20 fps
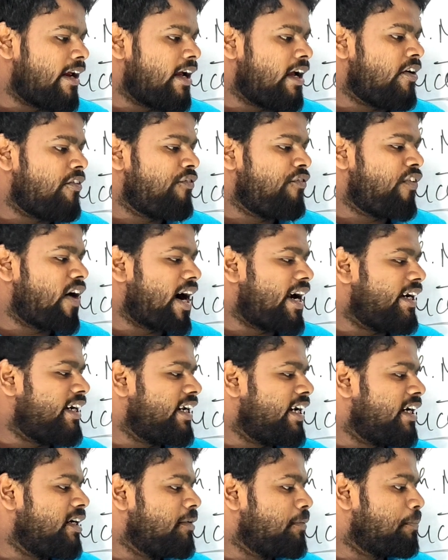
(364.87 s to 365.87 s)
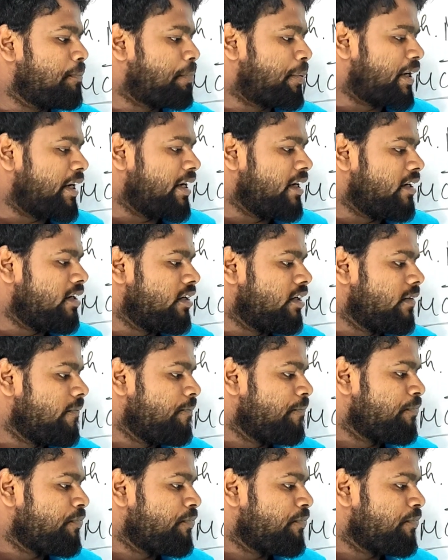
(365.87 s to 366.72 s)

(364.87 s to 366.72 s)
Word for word: array. Find and print